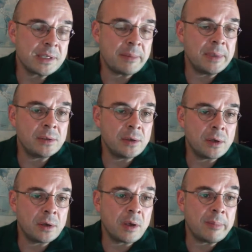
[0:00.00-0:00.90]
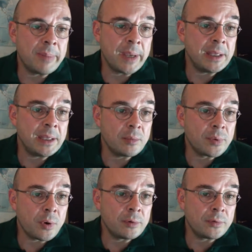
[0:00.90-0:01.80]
I mean, campaigning abroad,